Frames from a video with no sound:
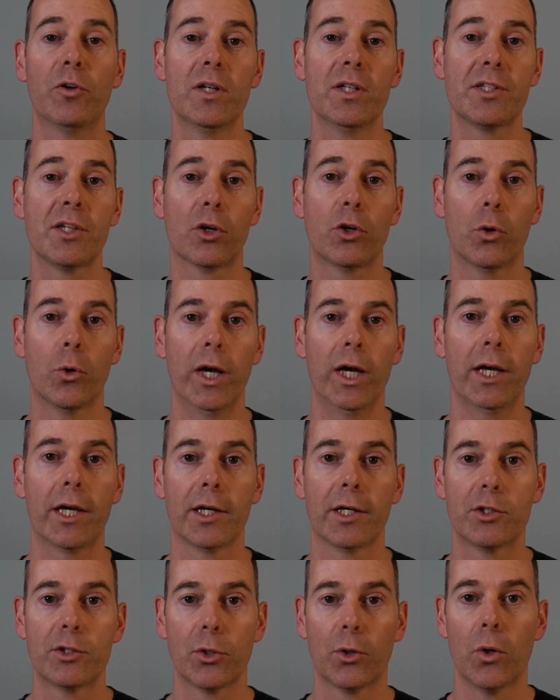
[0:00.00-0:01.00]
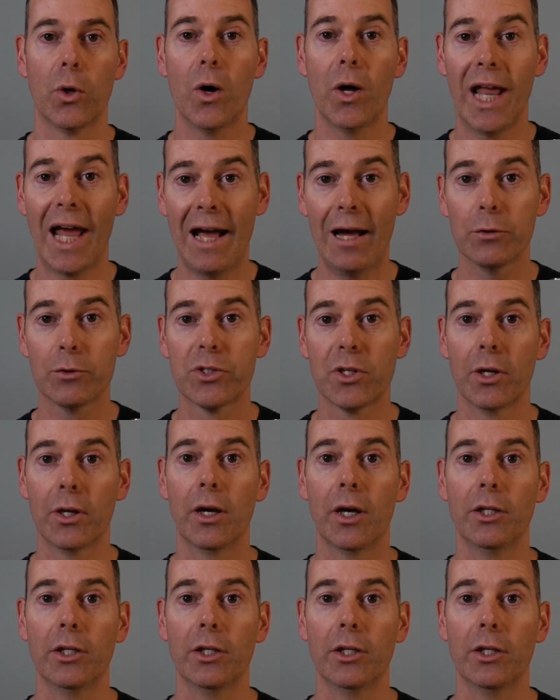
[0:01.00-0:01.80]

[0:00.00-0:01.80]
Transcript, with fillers: It's a quick tour on how to